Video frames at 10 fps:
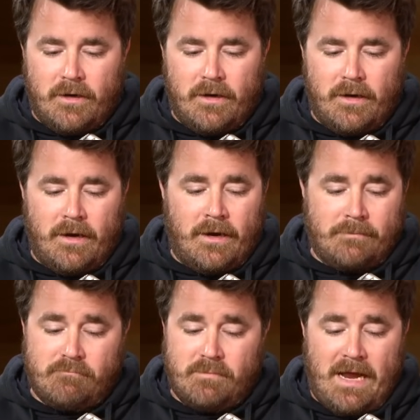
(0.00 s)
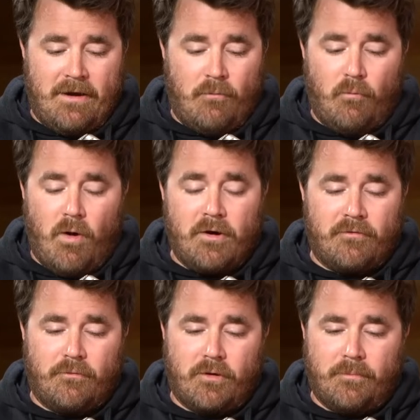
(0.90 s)
had a
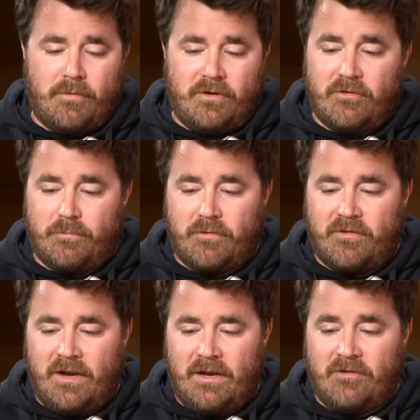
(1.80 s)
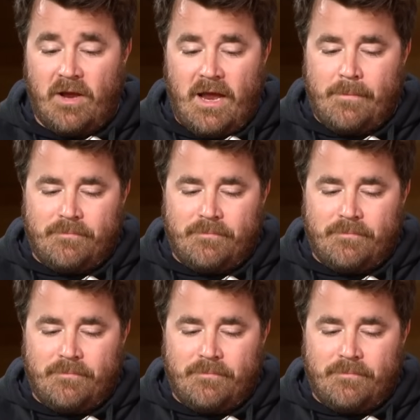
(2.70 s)
wonderful completion percentage.